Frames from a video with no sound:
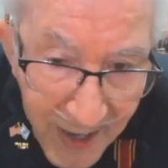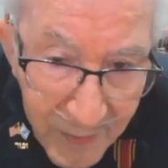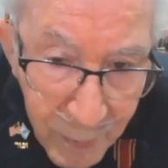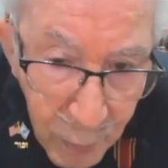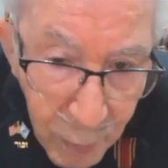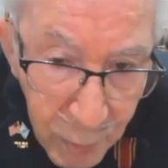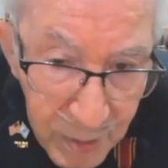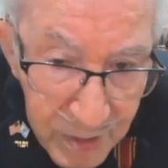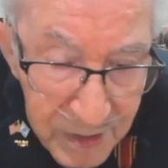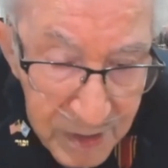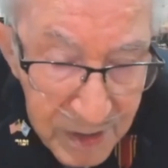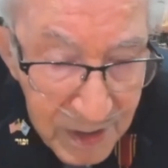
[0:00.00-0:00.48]

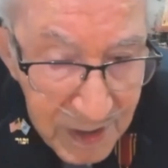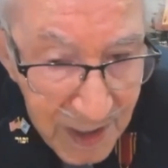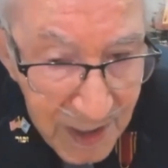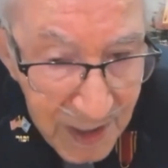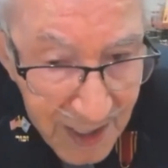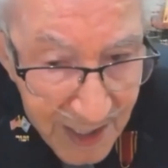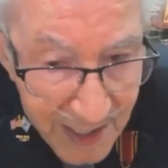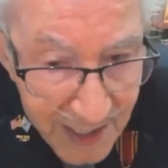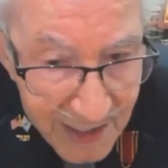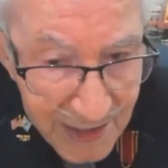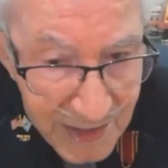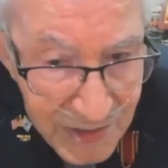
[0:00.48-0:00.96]
would he
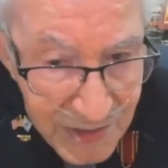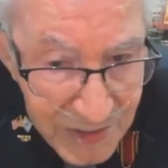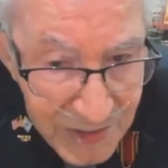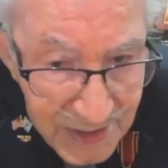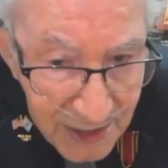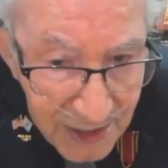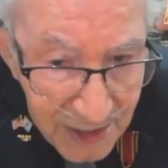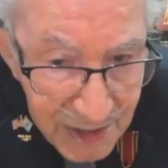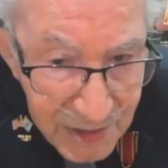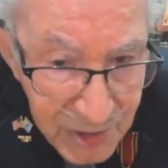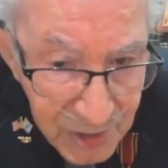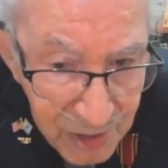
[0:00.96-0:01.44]
ask
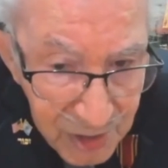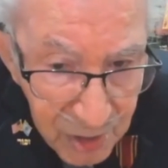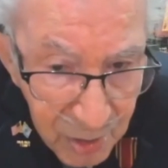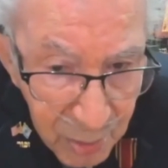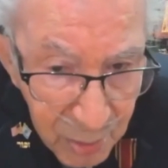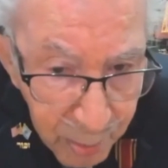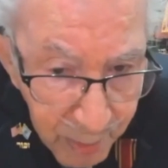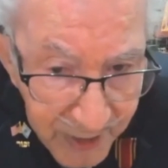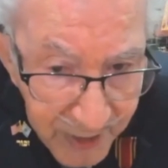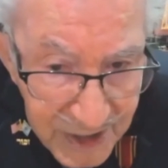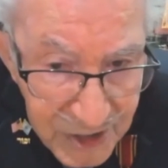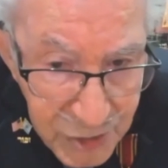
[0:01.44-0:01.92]
such a
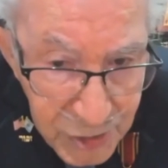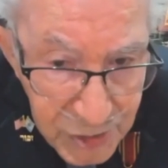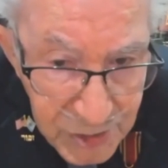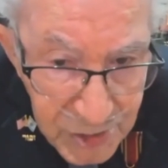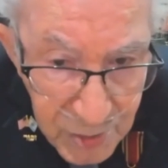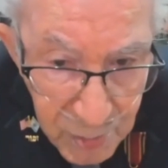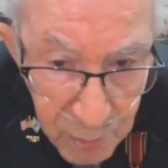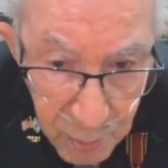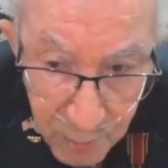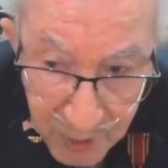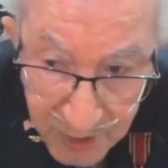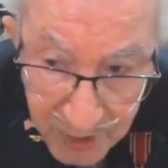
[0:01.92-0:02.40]

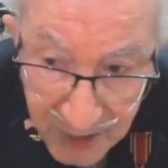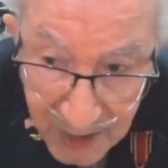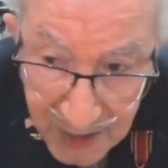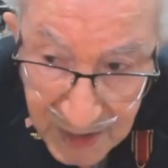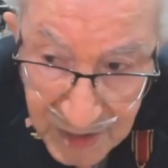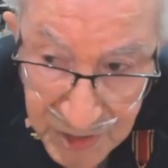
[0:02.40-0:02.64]
question when I